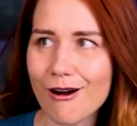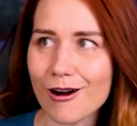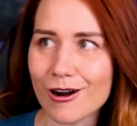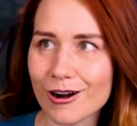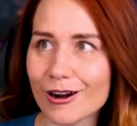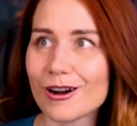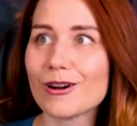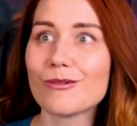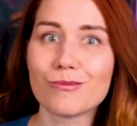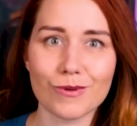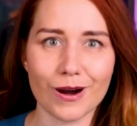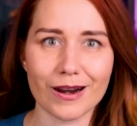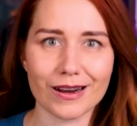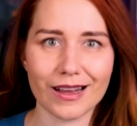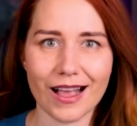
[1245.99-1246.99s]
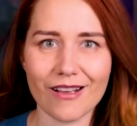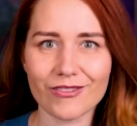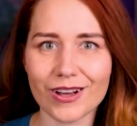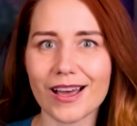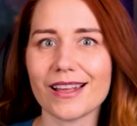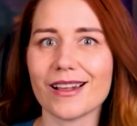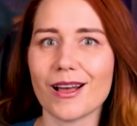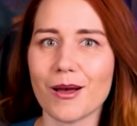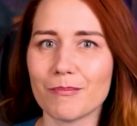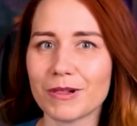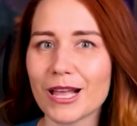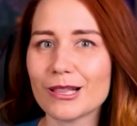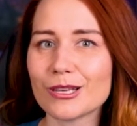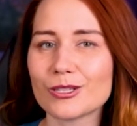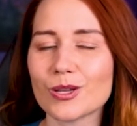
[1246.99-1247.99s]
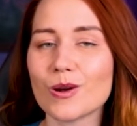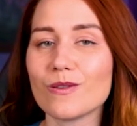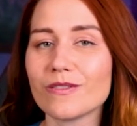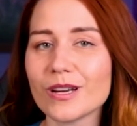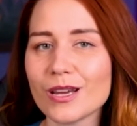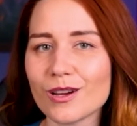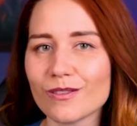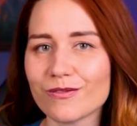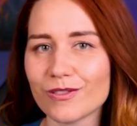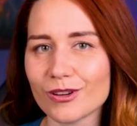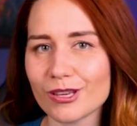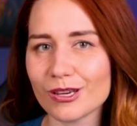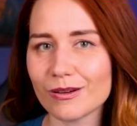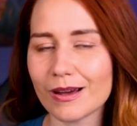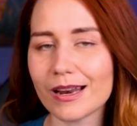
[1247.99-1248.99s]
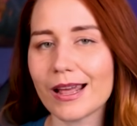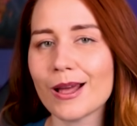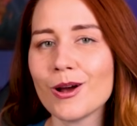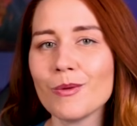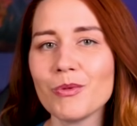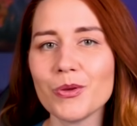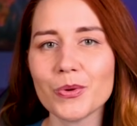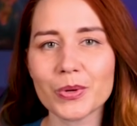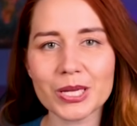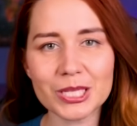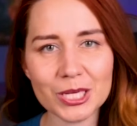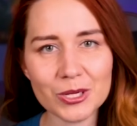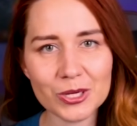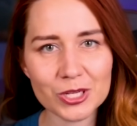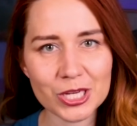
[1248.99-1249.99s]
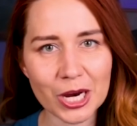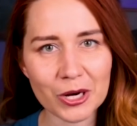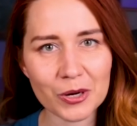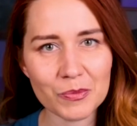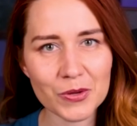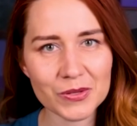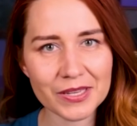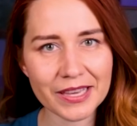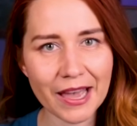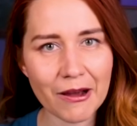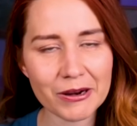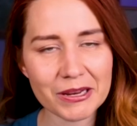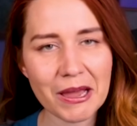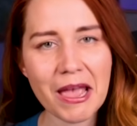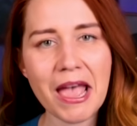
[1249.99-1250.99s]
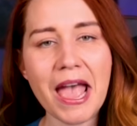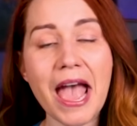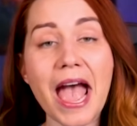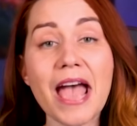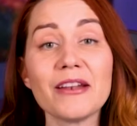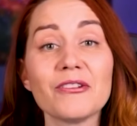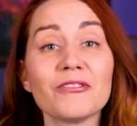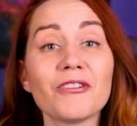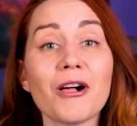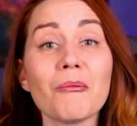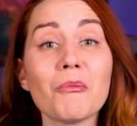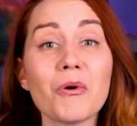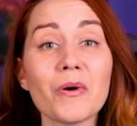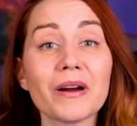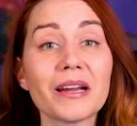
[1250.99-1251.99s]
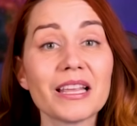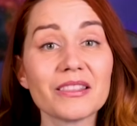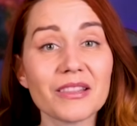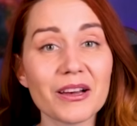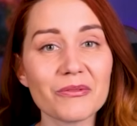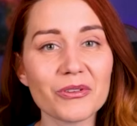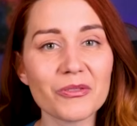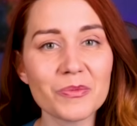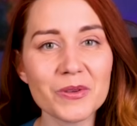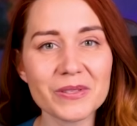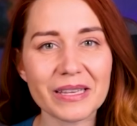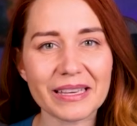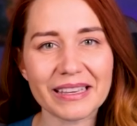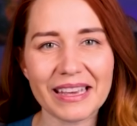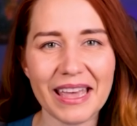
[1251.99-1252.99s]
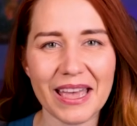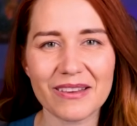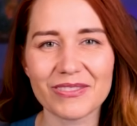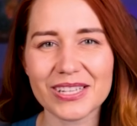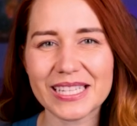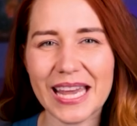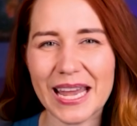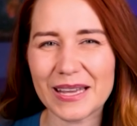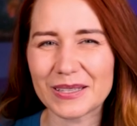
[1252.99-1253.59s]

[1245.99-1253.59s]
her work, I've got a playlist over here for you, and I hope that you'll continue to check her music out and fall more in love with music every